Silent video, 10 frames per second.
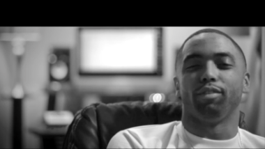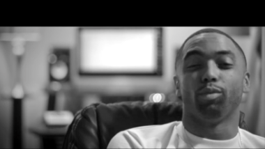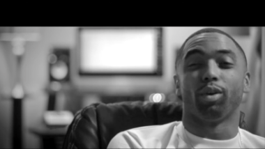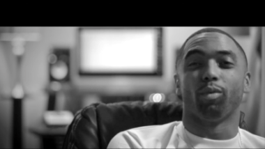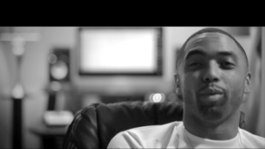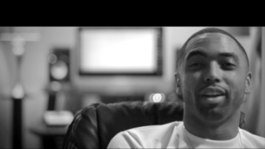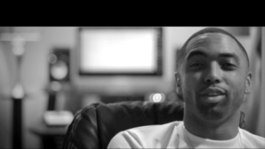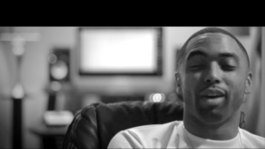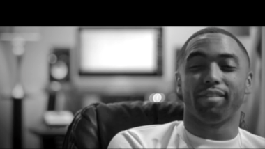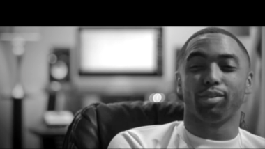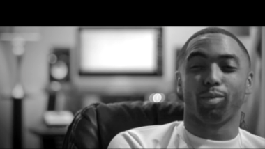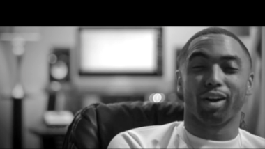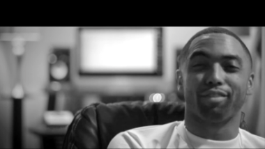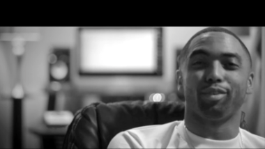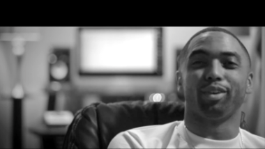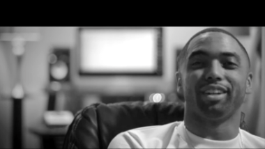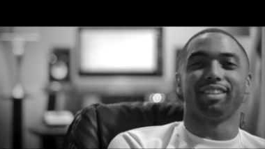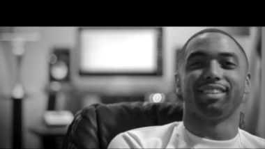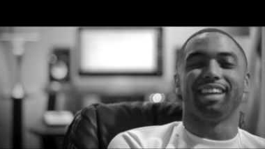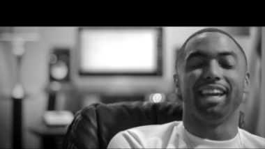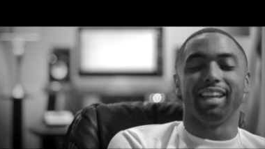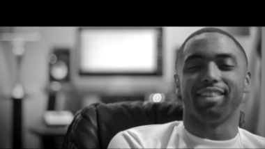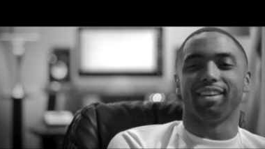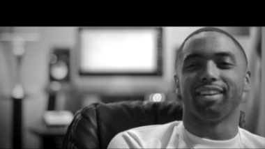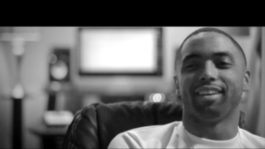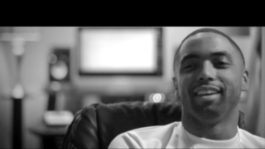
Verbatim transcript: want to win, you have to work for it. Anything,